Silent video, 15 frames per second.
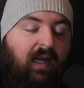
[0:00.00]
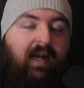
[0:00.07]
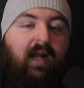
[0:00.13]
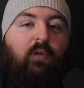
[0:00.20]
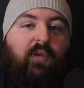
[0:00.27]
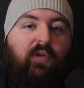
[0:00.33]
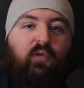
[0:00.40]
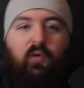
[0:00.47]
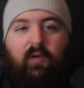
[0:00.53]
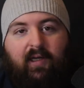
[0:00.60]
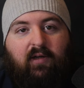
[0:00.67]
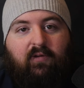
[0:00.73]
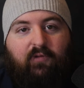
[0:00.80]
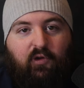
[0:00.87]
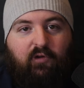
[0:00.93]
And I'll be throwing
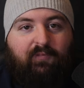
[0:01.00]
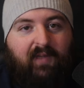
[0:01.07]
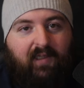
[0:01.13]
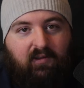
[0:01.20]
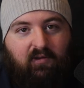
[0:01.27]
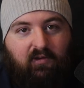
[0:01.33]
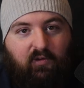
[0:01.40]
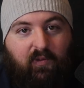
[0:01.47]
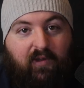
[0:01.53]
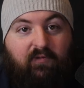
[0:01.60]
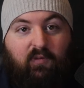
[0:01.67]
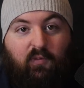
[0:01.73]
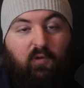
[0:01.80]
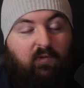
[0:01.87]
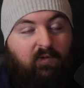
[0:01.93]
in a few of mine along the way
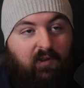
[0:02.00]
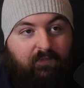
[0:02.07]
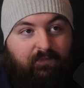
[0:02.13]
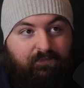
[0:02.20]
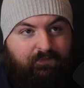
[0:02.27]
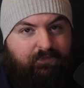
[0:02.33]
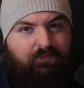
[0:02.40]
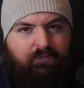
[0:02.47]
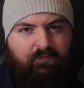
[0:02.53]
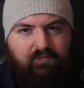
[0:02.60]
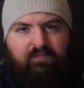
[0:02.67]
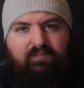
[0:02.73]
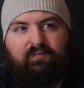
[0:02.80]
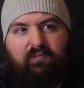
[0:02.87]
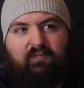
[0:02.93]
from the
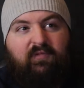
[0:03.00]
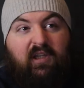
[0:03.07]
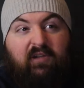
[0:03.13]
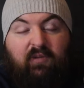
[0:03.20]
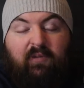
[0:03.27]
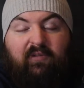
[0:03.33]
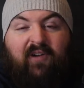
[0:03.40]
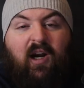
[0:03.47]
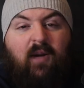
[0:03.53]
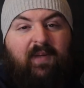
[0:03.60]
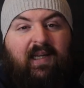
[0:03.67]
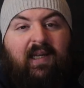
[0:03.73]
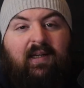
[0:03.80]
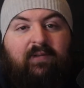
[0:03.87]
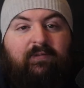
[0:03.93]
very
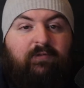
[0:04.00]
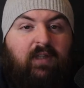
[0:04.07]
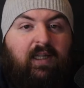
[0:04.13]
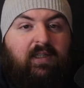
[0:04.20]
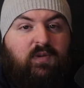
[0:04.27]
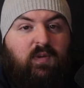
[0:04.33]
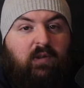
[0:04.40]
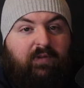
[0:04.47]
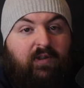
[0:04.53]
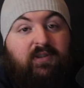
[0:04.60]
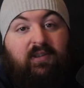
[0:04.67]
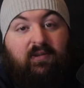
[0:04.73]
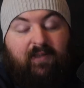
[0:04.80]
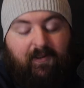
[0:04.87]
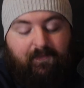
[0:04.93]
beginning, the last 12 years
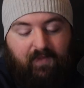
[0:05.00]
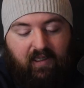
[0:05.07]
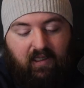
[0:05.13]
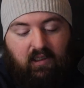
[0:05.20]
till now.